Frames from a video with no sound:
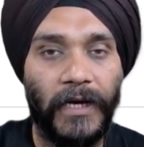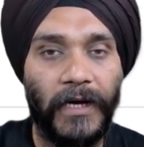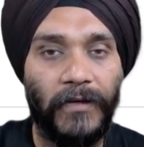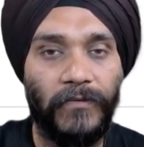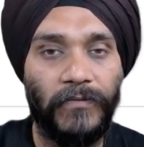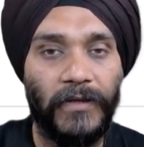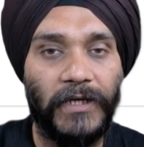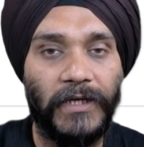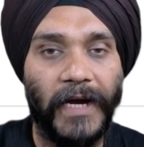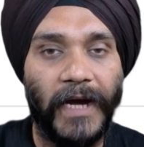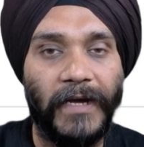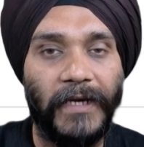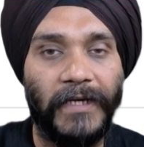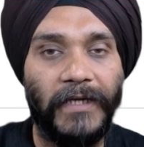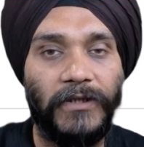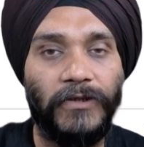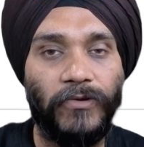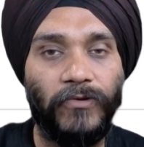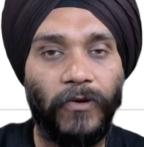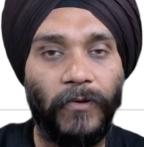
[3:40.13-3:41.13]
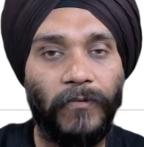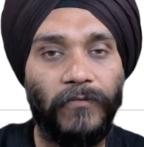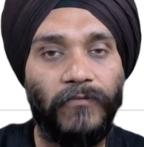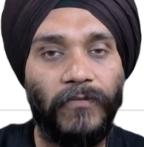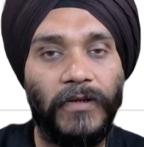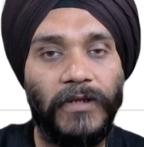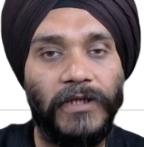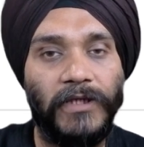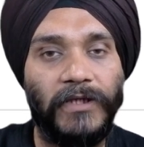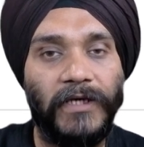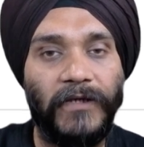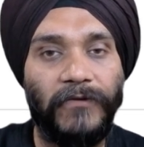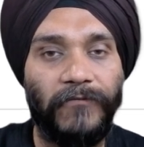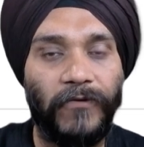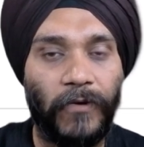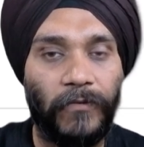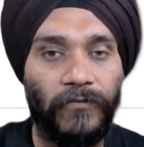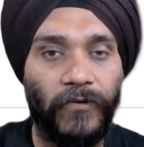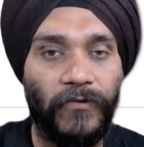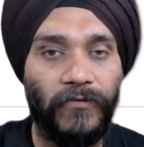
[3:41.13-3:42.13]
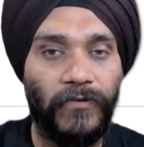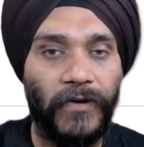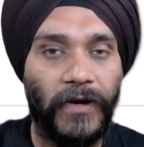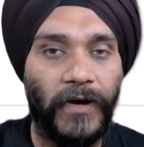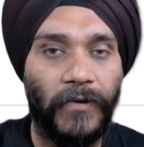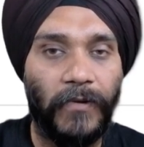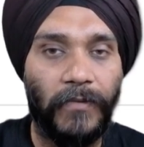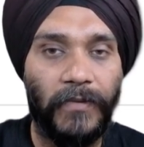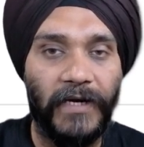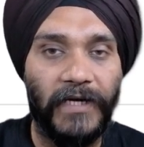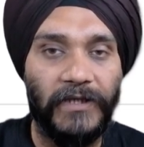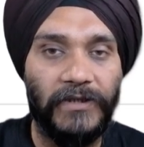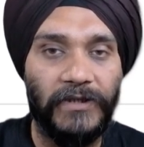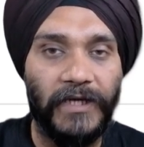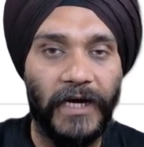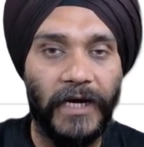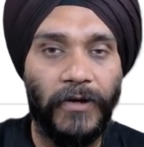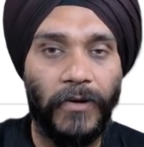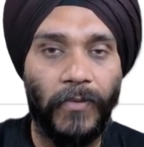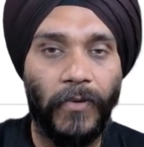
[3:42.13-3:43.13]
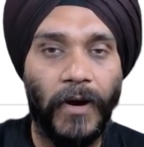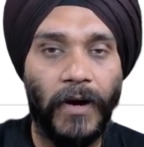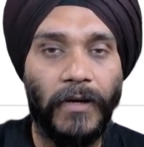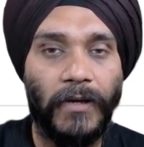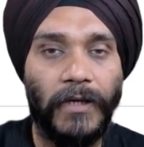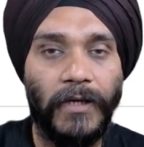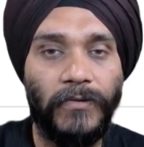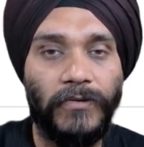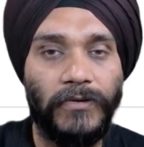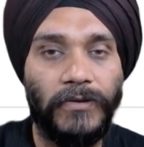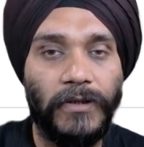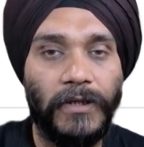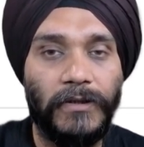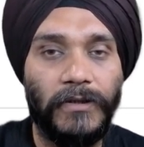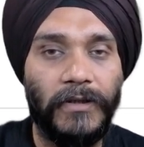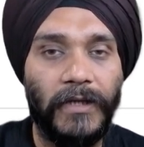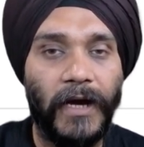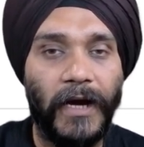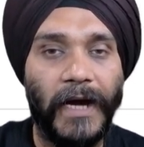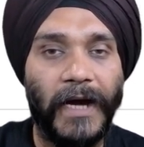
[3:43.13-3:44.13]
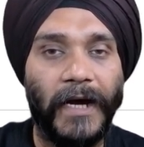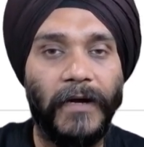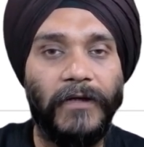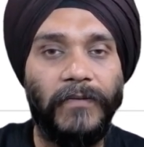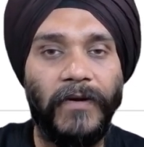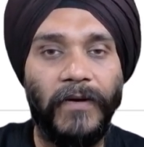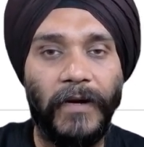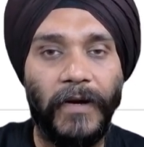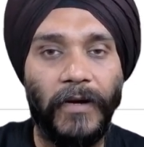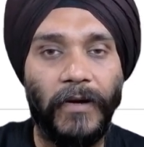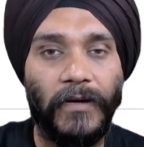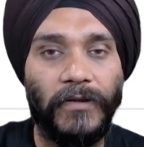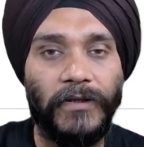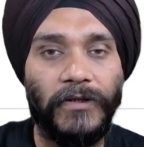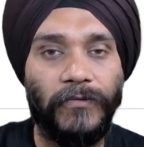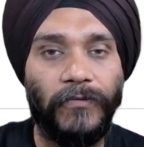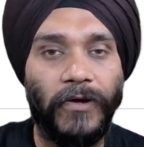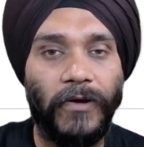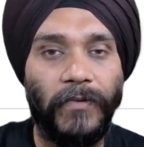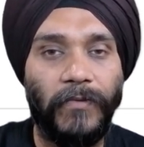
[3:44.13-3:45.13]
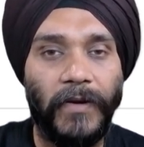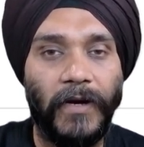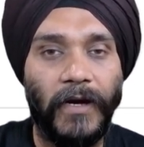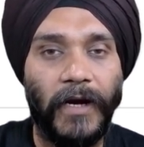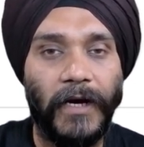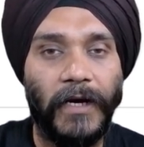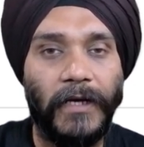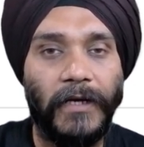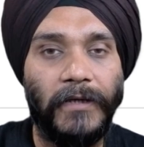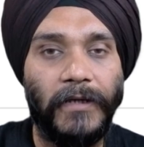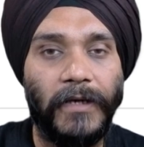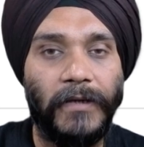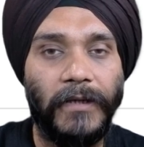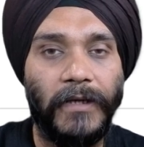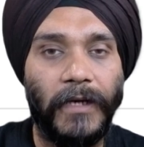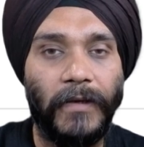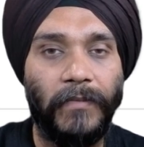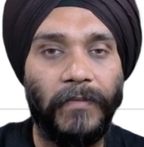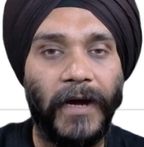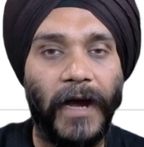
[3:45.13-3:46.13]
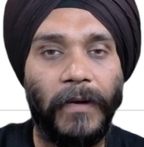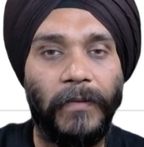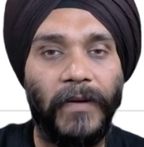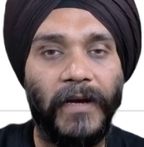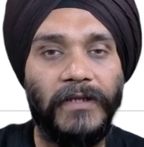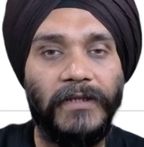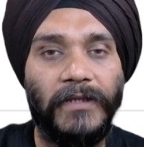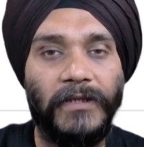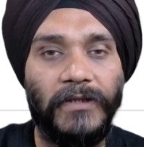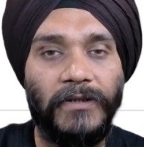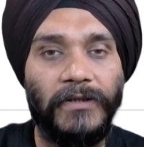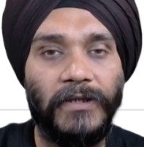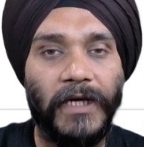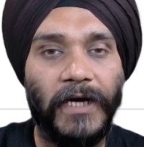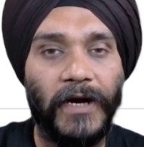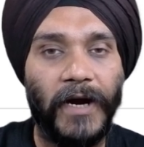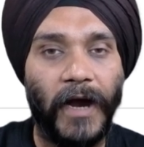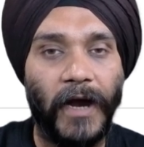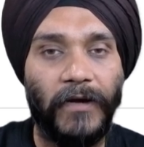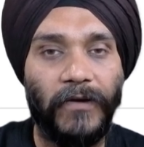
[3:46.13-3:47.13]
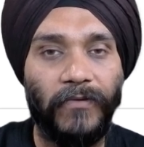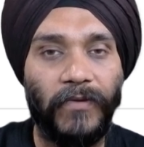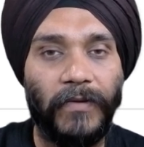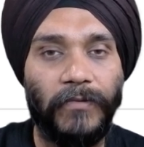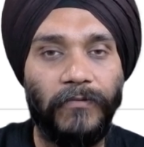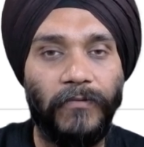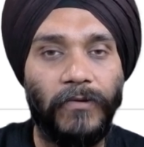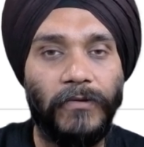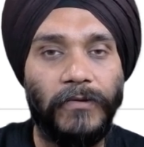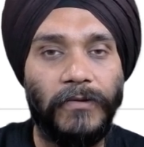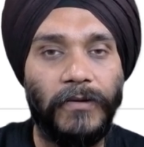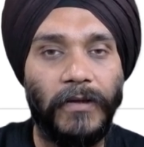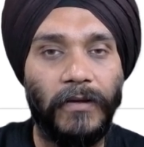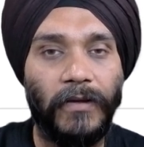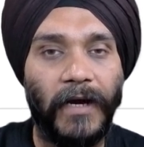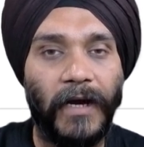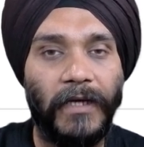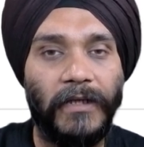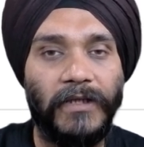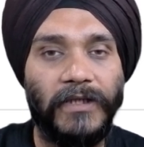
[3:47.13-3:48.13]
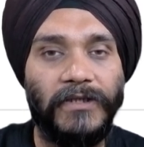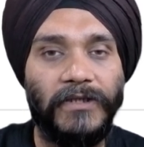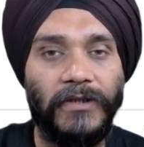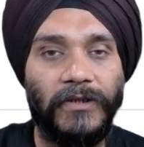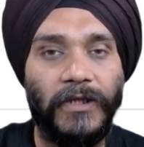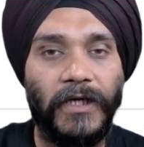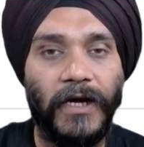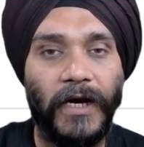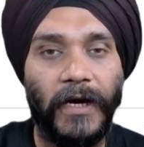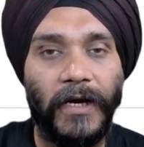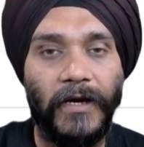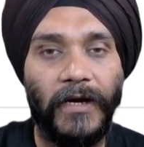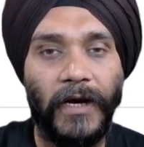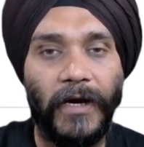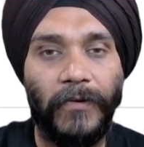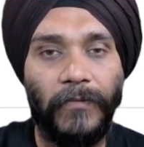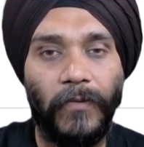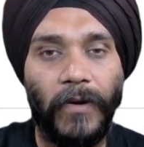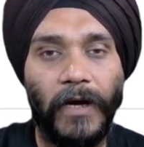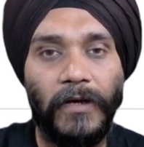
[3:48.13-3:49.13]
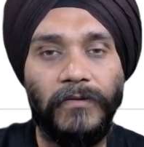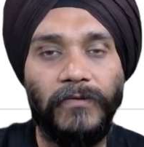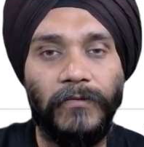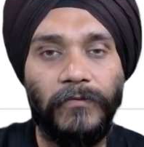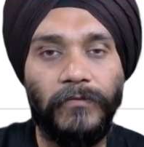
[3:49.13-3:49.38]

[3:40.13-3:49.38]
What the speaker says: If the target scope for this default profile remains set to all users, our admin account is going to inherit it, bypass our strict hardware rules, and register anything it wants.